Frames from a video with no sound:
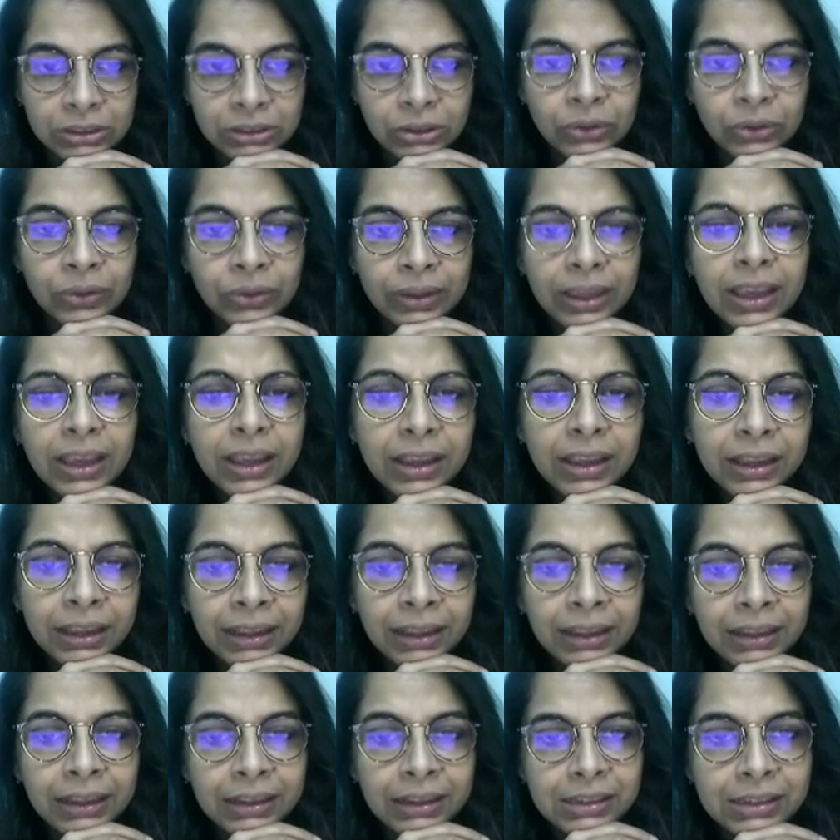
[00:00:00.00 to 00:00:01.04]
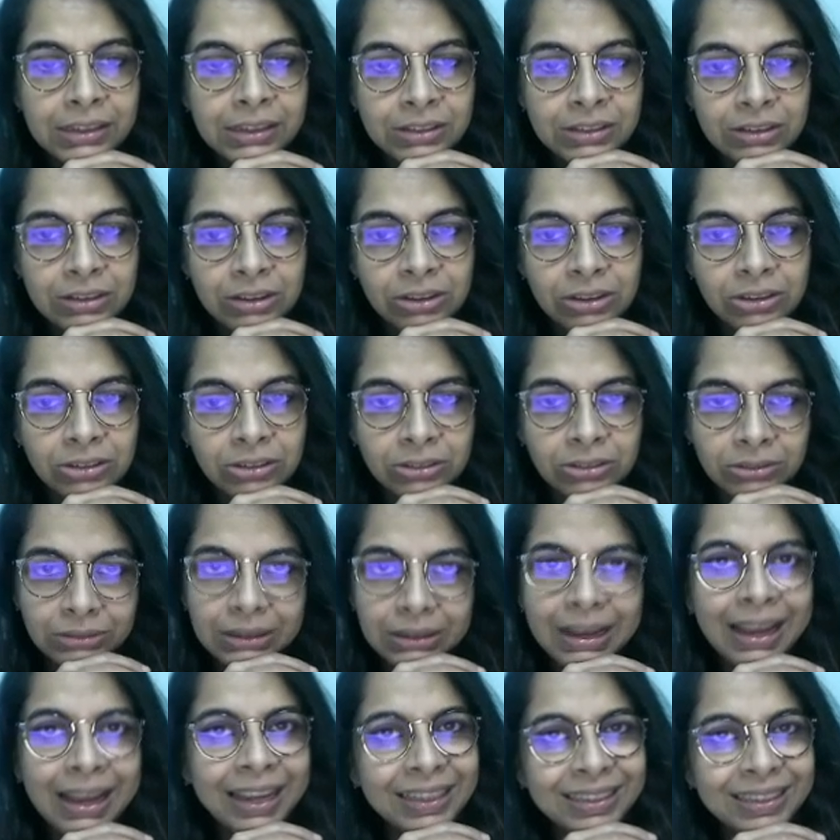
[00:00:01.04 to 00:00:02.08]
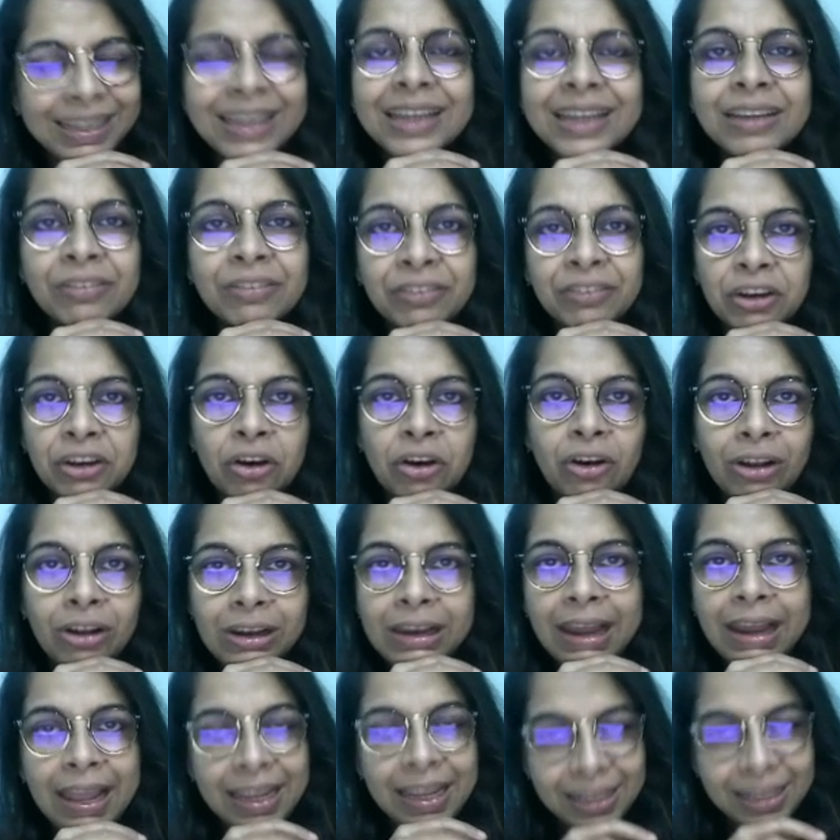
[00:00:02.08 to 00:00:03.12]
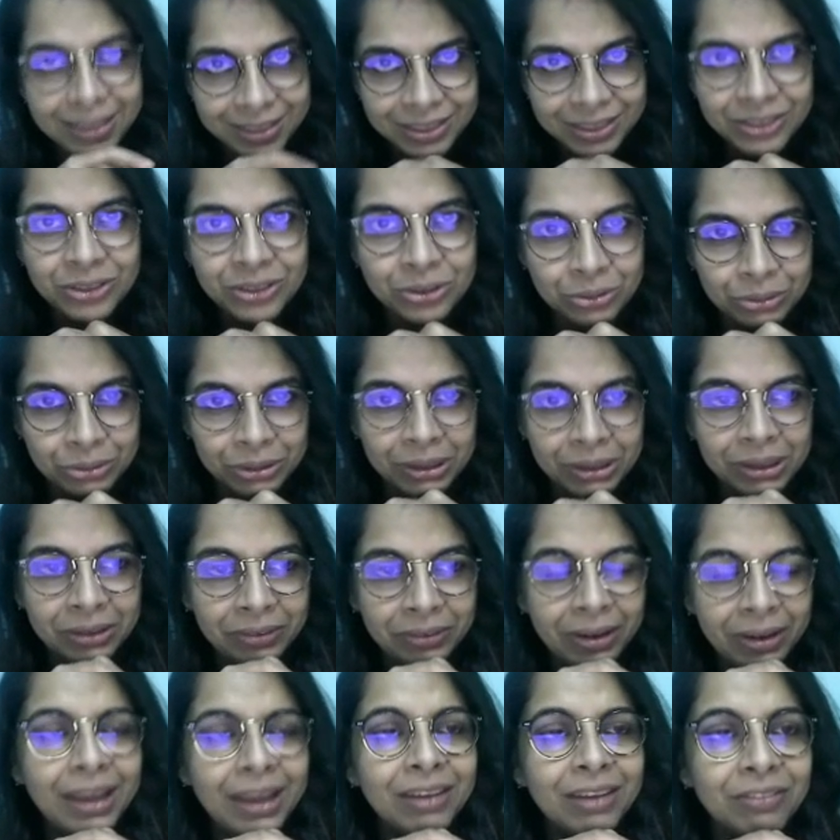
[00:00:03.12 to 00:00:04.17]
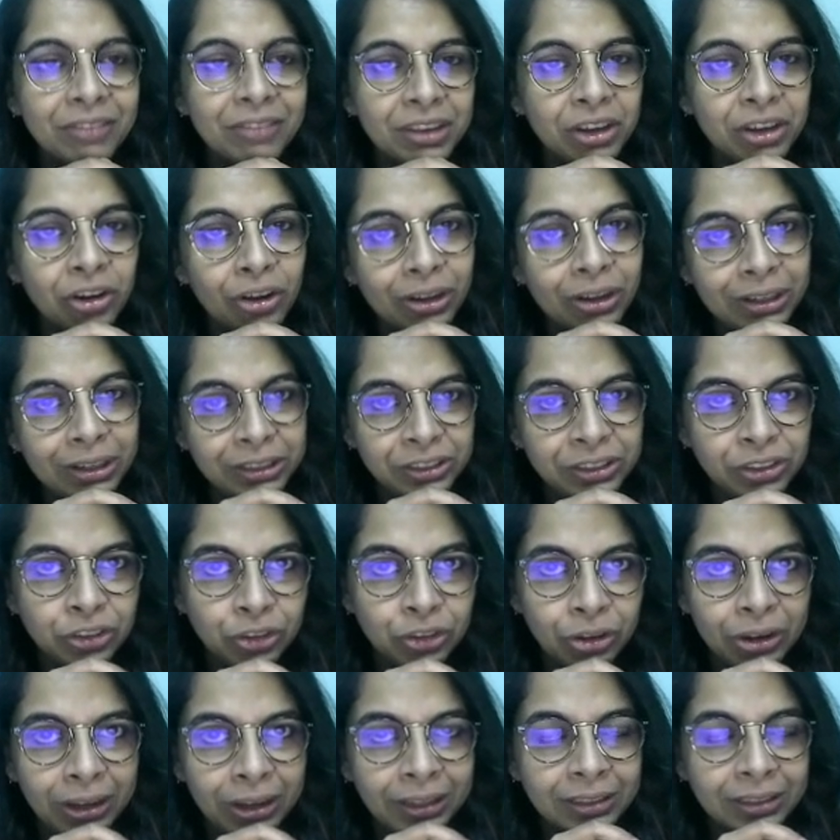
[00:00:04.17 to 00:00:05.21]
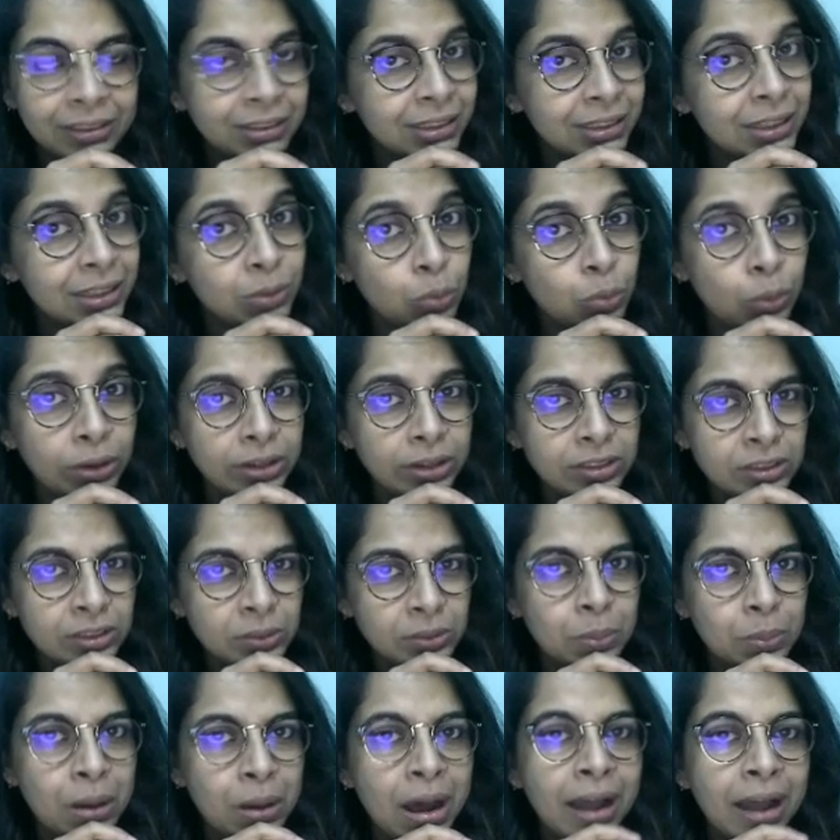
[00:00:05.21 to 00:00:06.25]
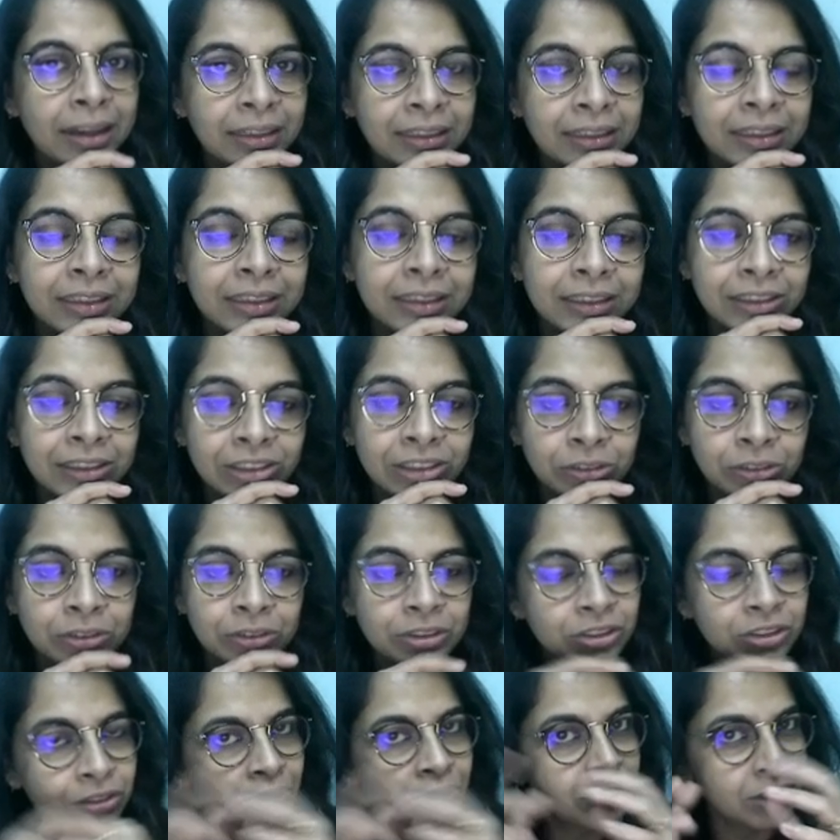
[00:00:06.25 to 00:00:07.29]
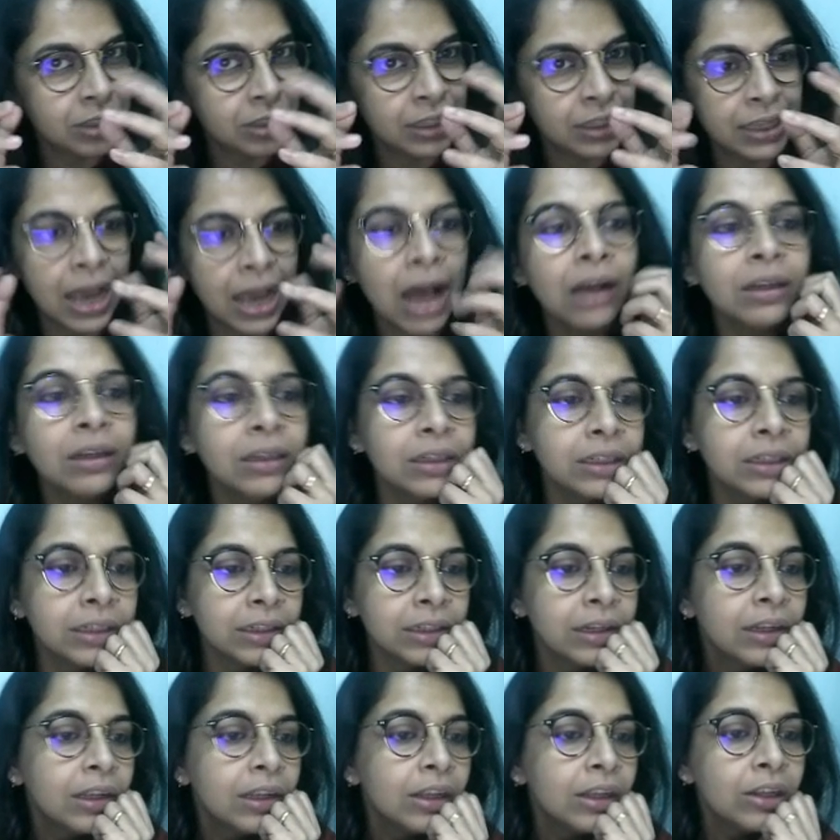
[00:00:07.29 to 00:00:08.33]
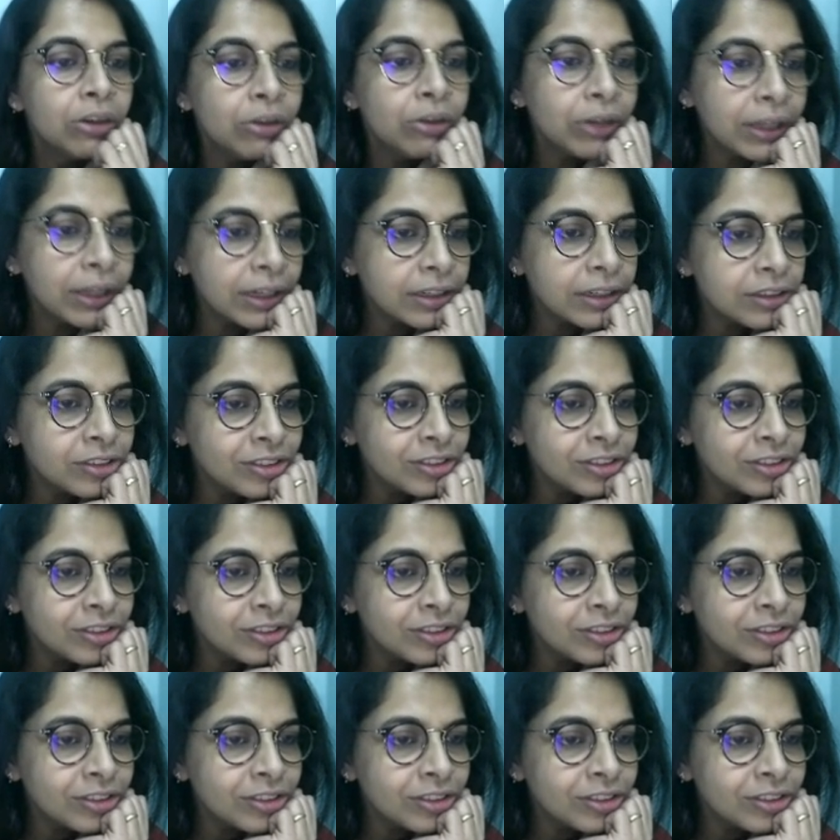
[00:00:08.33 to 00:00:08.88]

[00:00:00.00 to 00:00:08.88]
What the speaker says: Okay. So I think we all like the story, right? We all enjoy it. See what a smart girl she was. She was a young girl. Look at her.